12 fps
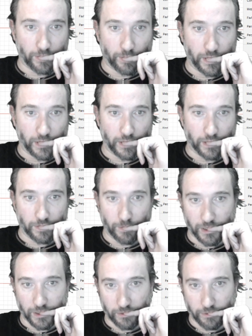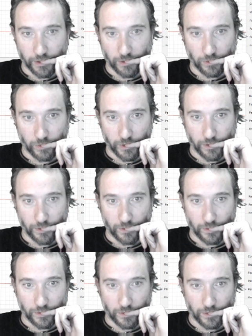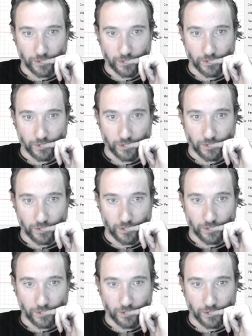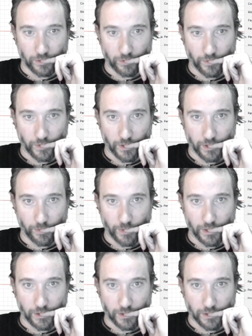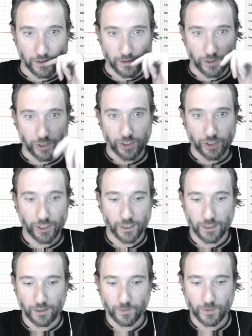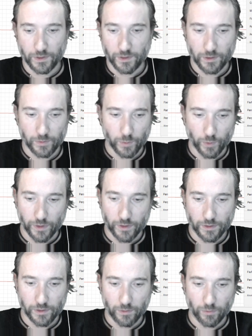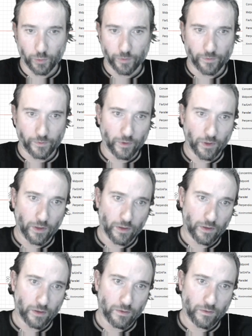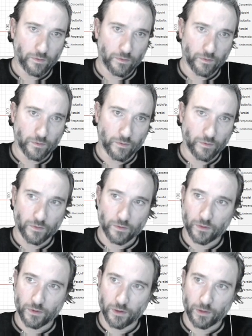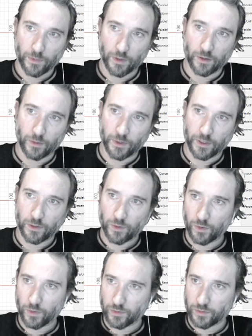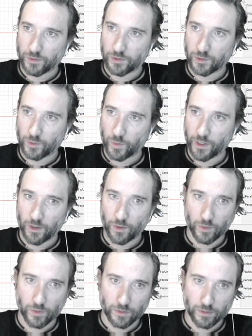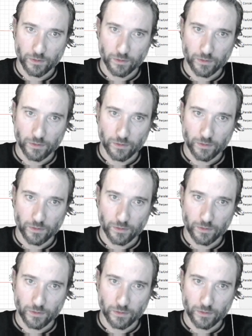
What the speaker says: me just messing around with some fairly basic shapes at this point. 10.5. Am I not square on?